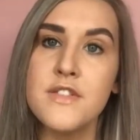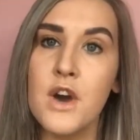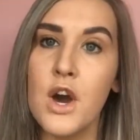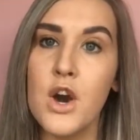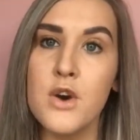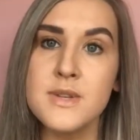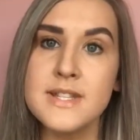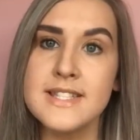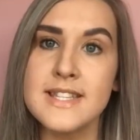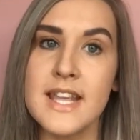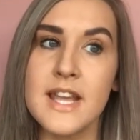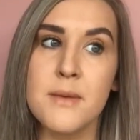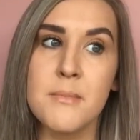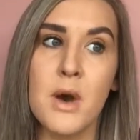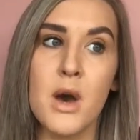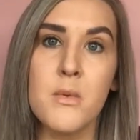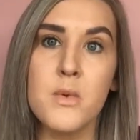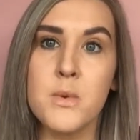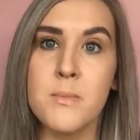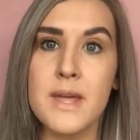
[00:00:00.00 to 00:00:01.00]
the whole
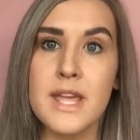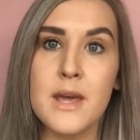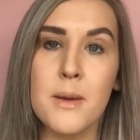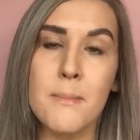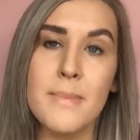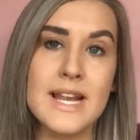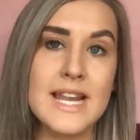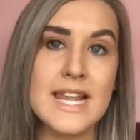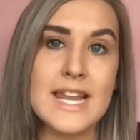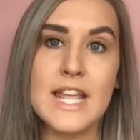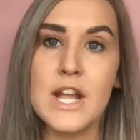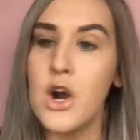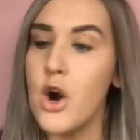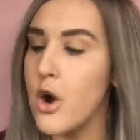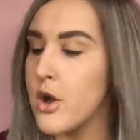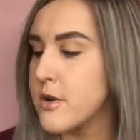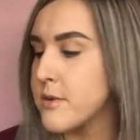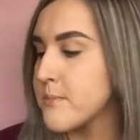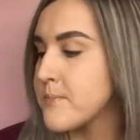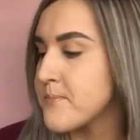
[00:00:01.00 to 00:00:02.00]
stigma will be completely
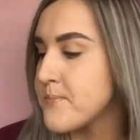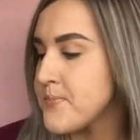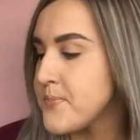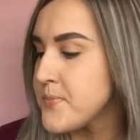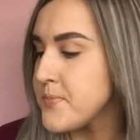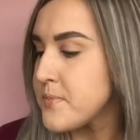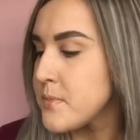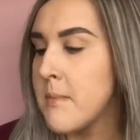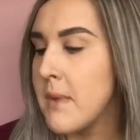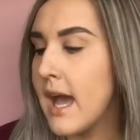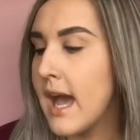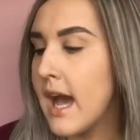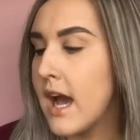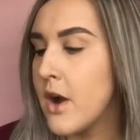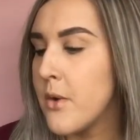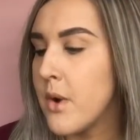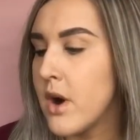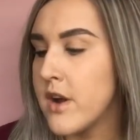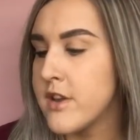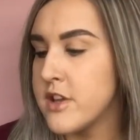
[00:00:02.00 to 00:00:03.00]
gone.
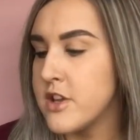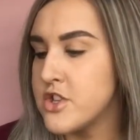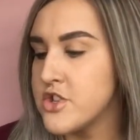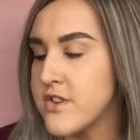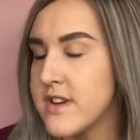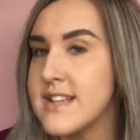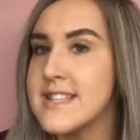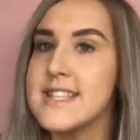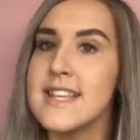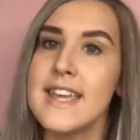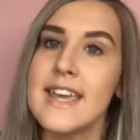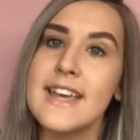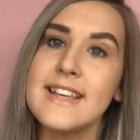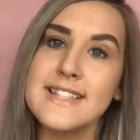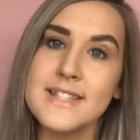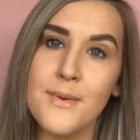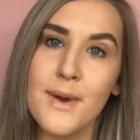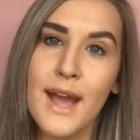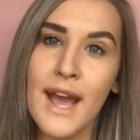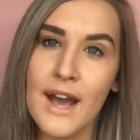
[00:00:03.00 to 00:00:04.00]
How are you treating it?
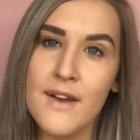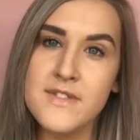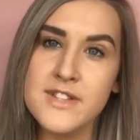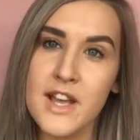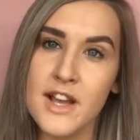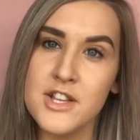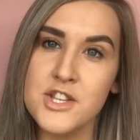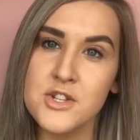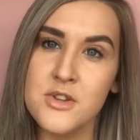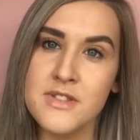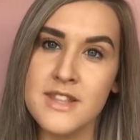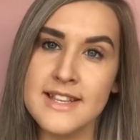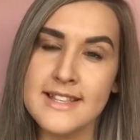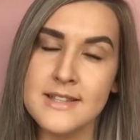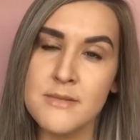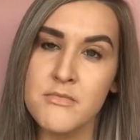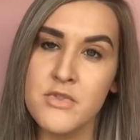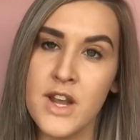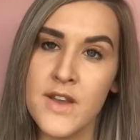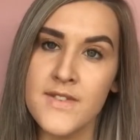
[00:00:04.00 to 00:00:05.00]
So I have touched on this
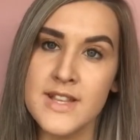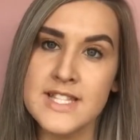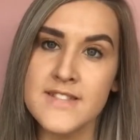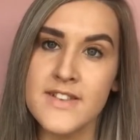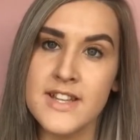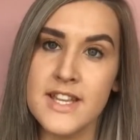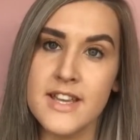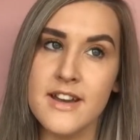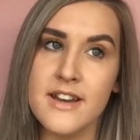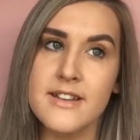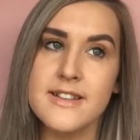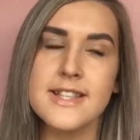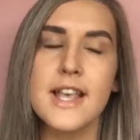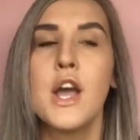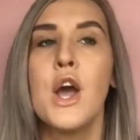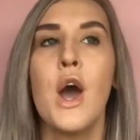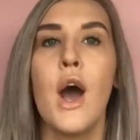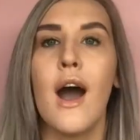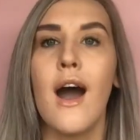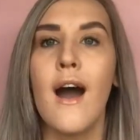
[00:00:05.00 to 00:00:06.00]
in previous videos.
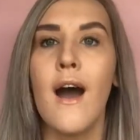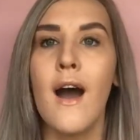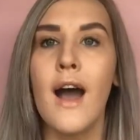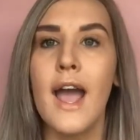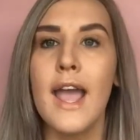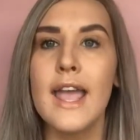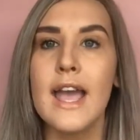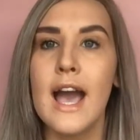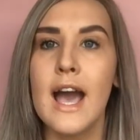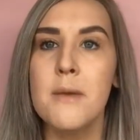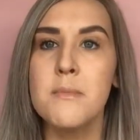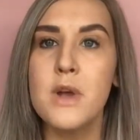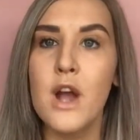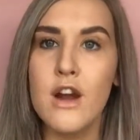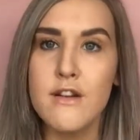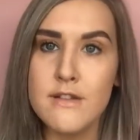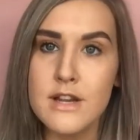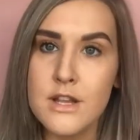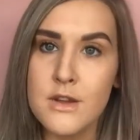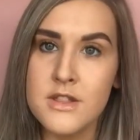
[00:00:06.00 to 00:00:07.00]
I am
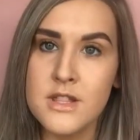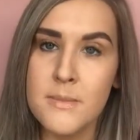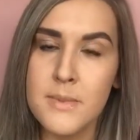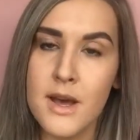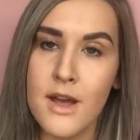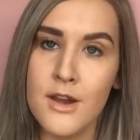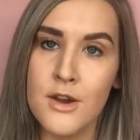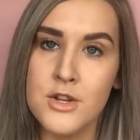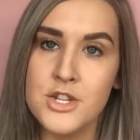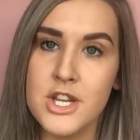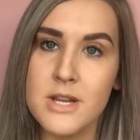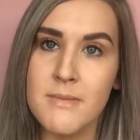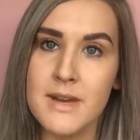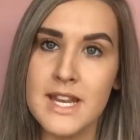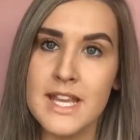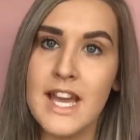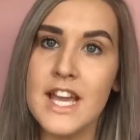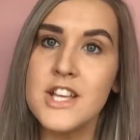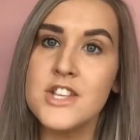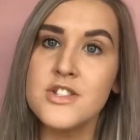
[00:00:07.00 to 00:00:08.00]
currently on the biologic
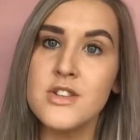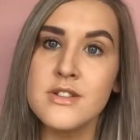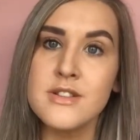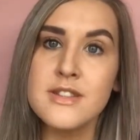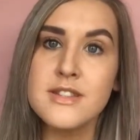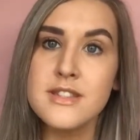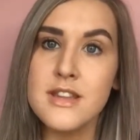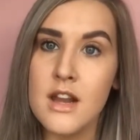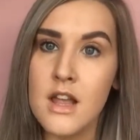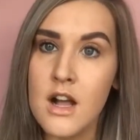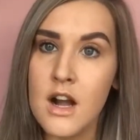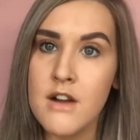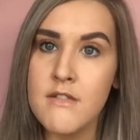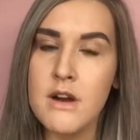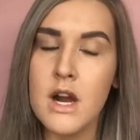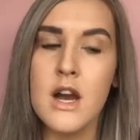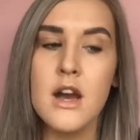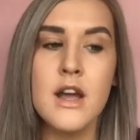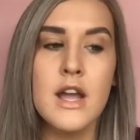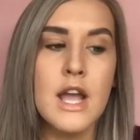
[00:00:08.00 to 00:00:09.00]
medication
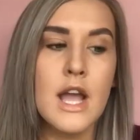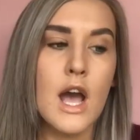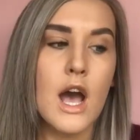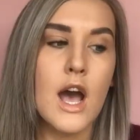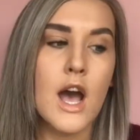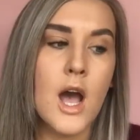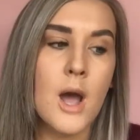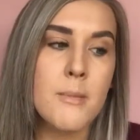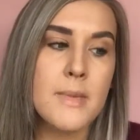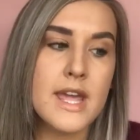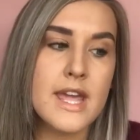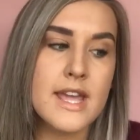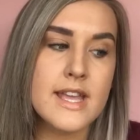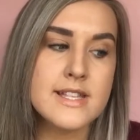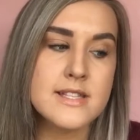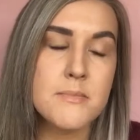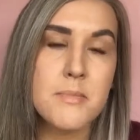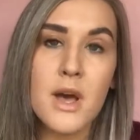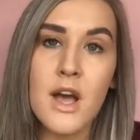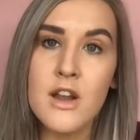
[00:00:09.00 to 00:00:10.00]
Stelara. It
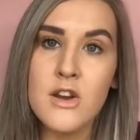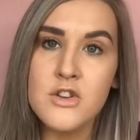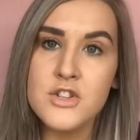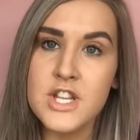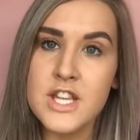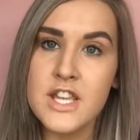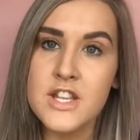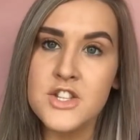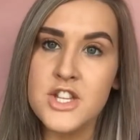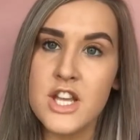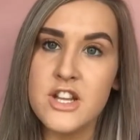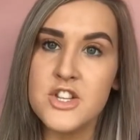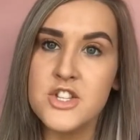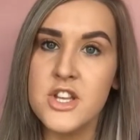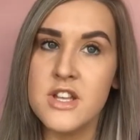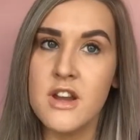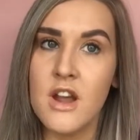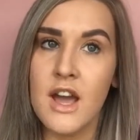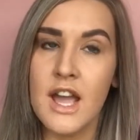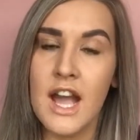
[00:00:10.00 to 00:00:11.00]
is a biologic
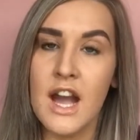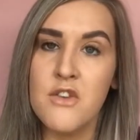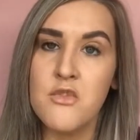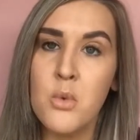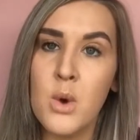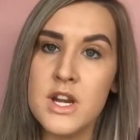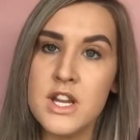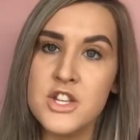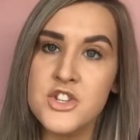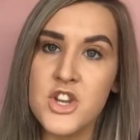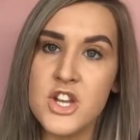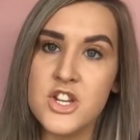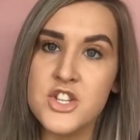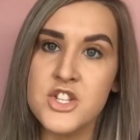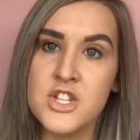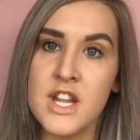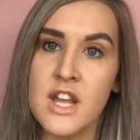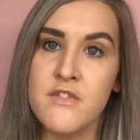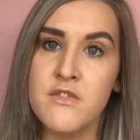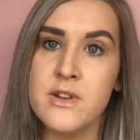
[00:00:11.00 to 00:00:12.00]
injection. I have one
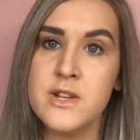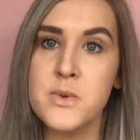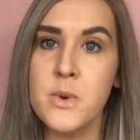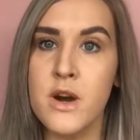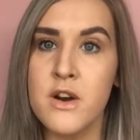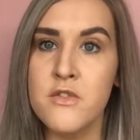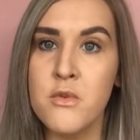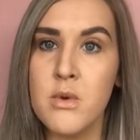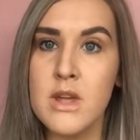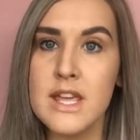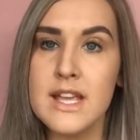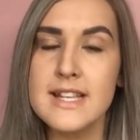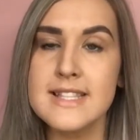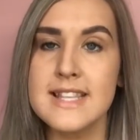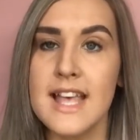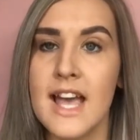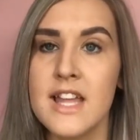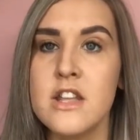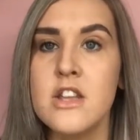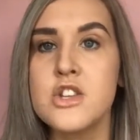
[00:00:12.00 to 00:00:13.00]
injection every 12 weeks
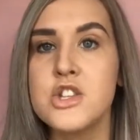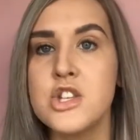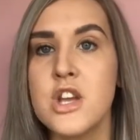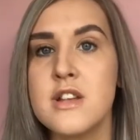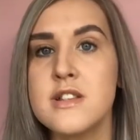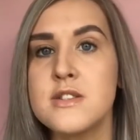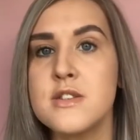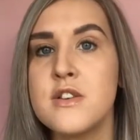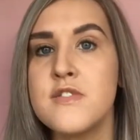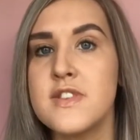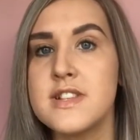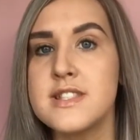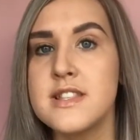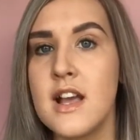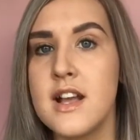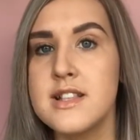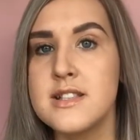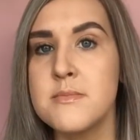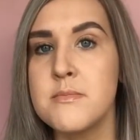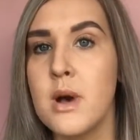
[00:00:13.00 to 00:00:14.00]
and it shuts off a
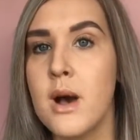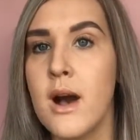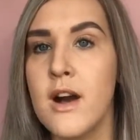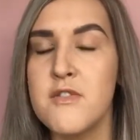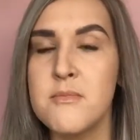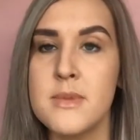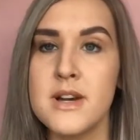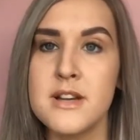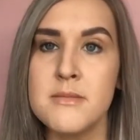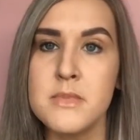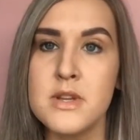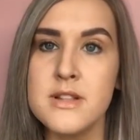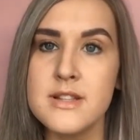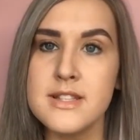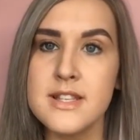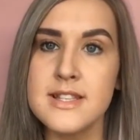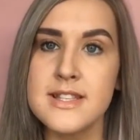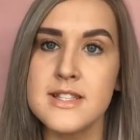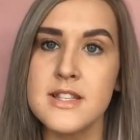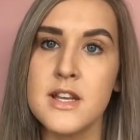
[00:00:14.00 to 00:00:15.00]
certain part of my immune
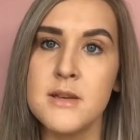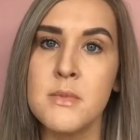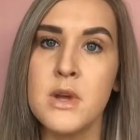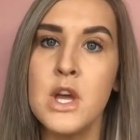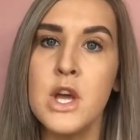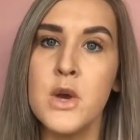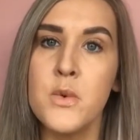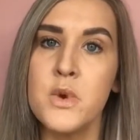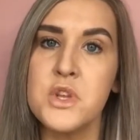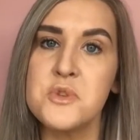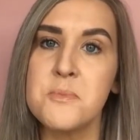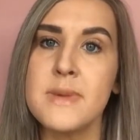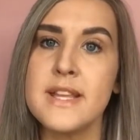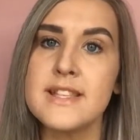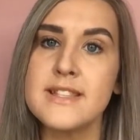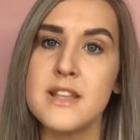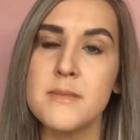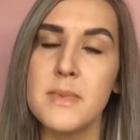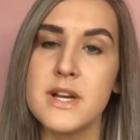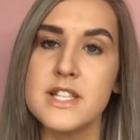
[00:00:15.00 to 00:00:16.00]
system, which
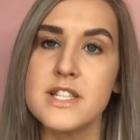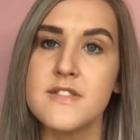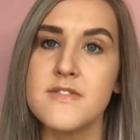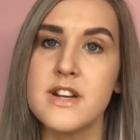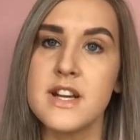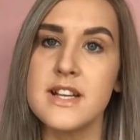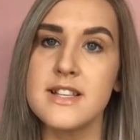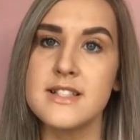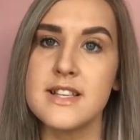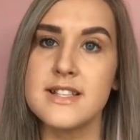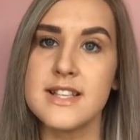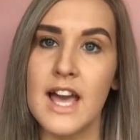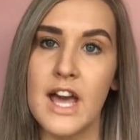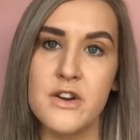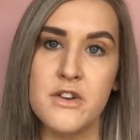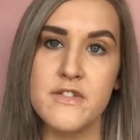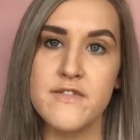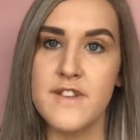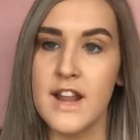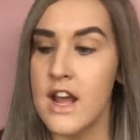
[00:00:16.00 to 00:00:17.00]
means that my psoriasis
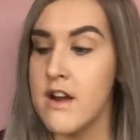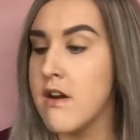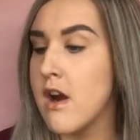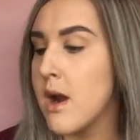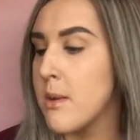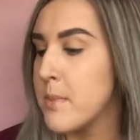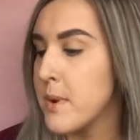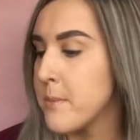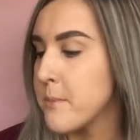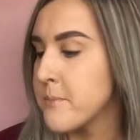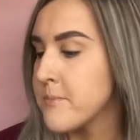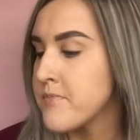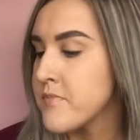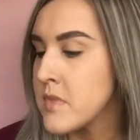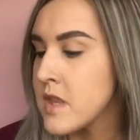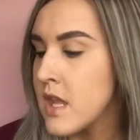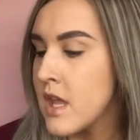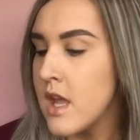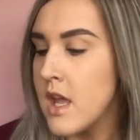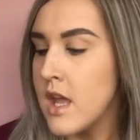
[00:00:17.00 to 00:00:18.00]
cannot flare up.
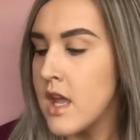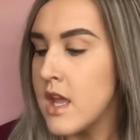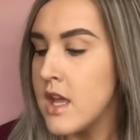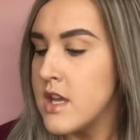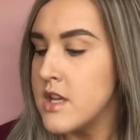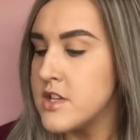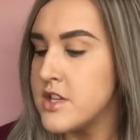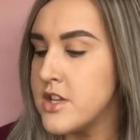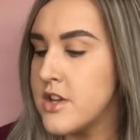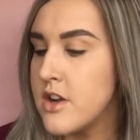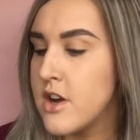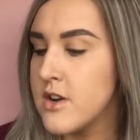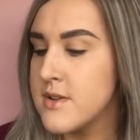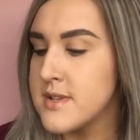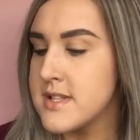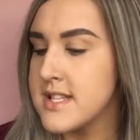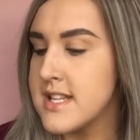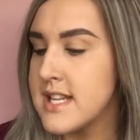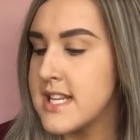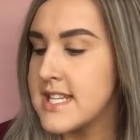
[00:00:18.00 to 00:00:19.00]
Do you
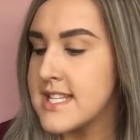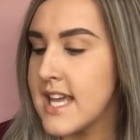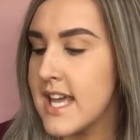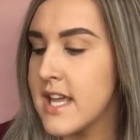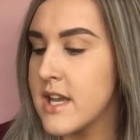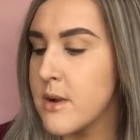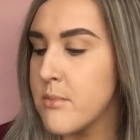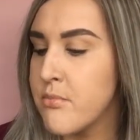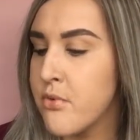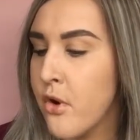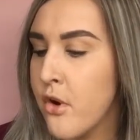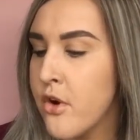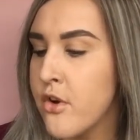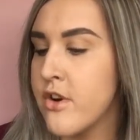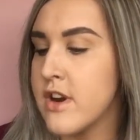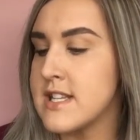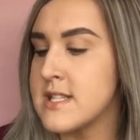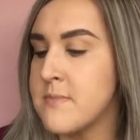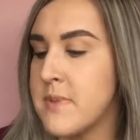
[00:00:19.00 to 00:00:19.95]
constantly take progress